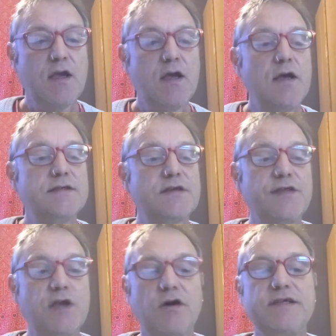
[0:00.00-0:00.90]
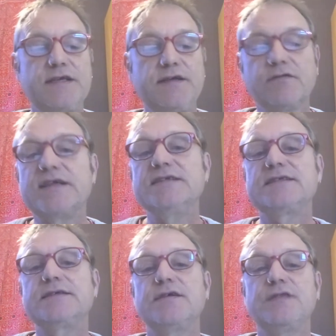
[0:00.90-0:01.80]
So the idea
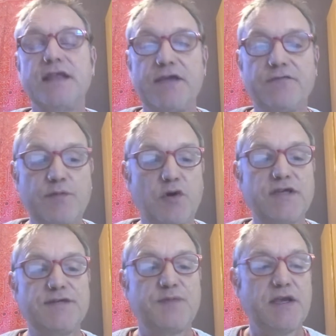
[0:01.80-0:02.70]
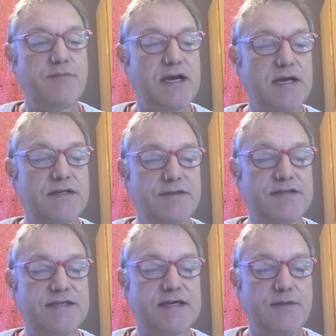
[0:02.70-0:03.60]
is that everybody's being marked in the
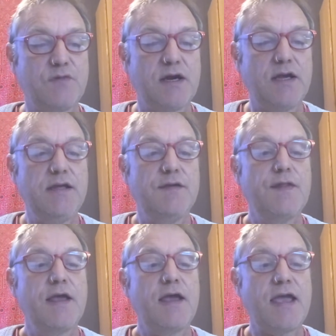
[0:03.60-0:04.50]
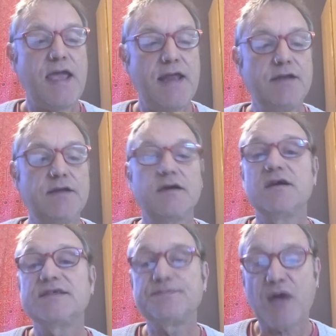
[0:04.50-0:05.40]
same way, and
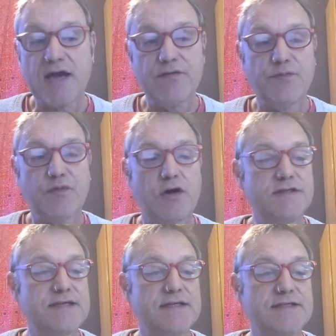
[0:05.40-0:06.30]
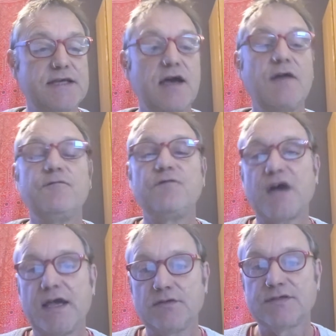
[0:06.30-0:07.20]
as part of the process,
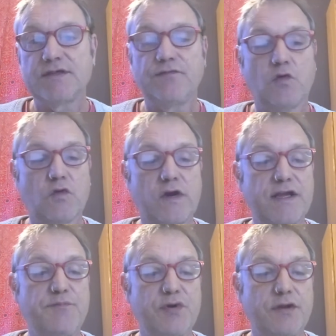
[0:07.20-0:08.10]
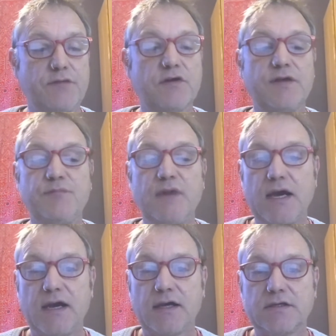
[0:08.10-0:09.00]
fails have already been
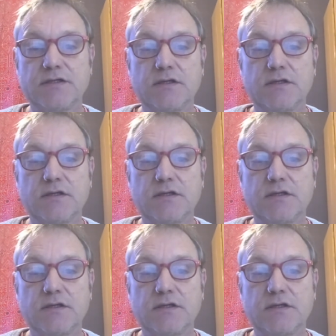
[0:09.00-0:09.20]
remarked.